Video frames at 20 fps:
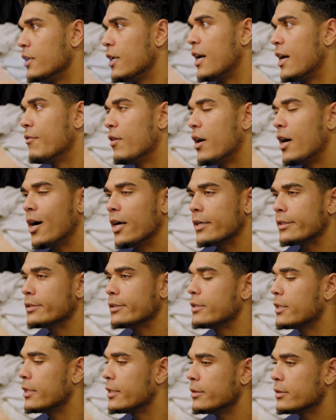and have a high
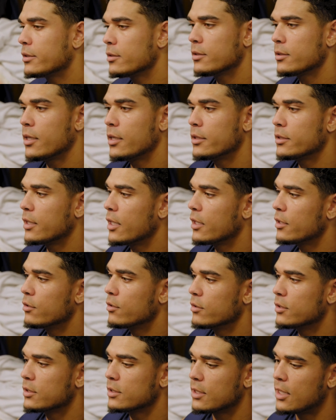contain. Sometimes you got to
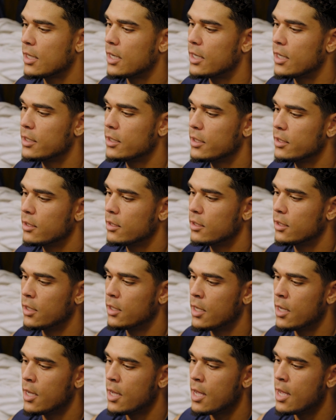go inside, and
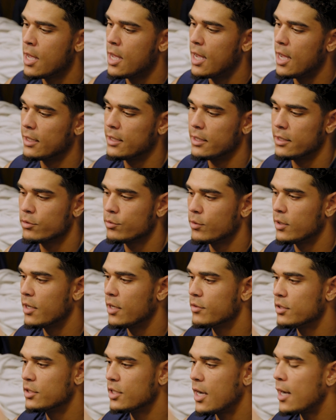I think it's
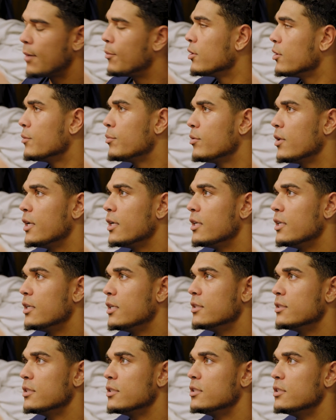whatever job on the plate it
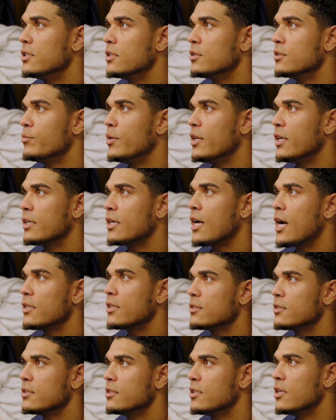is, it's just being
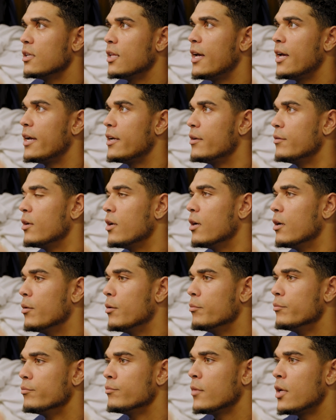cognizant of that,
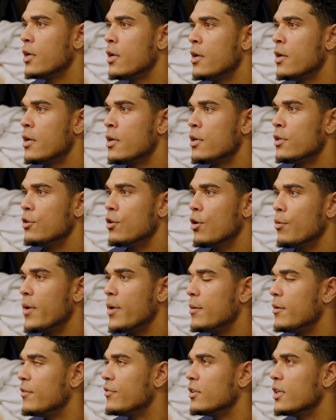and you know,
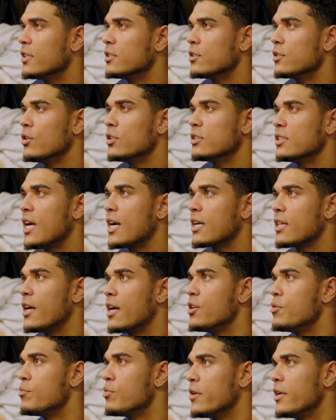maybe if it doesn't go exactly how
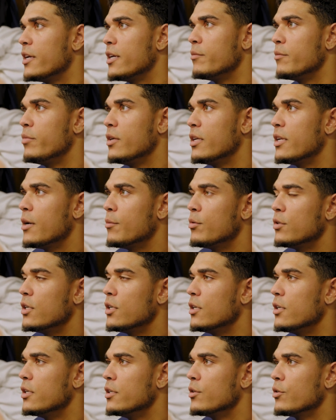you plan, being able
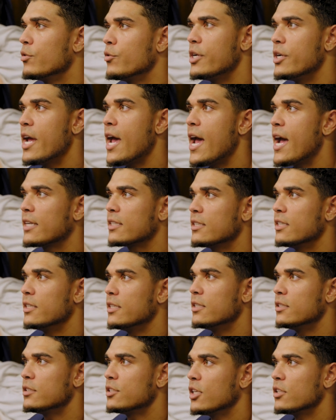to react
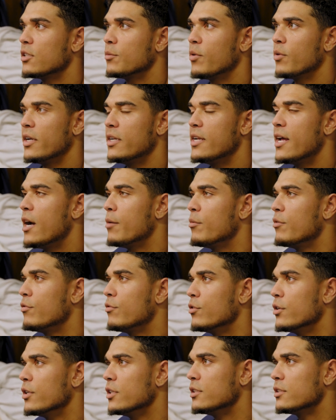and shut the play down
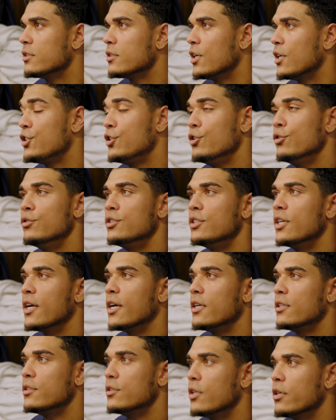before it's a huge
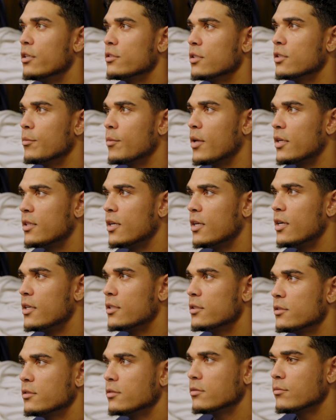game, you know, something like
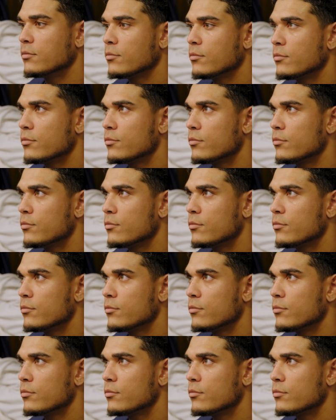that. How do you